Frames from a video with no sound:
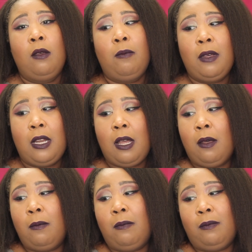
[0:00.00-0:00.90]
But
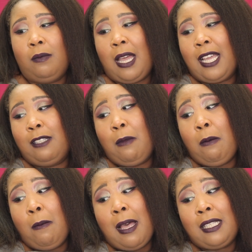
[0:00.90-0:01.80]
I guess
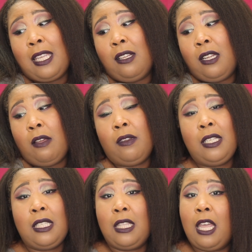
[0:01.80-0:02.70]
maybe my skill level
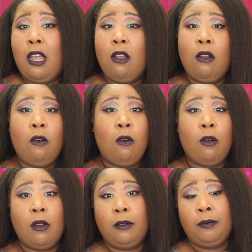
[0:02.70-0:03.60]
isn't there,
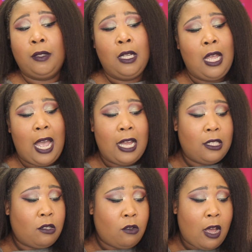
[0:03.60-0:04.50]
or I
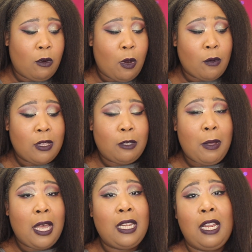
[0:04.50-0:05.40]
just don't know how to work with this
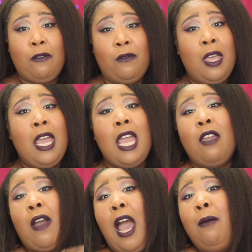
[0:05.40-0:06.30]
palette.
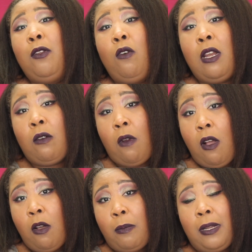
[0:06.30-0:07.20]
If I'm doing it
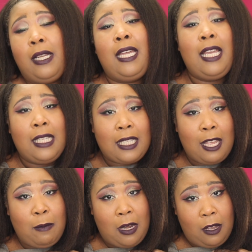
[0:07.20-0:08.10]
wrong, please
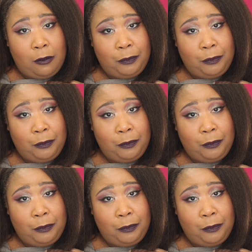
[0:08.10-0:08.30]
let me know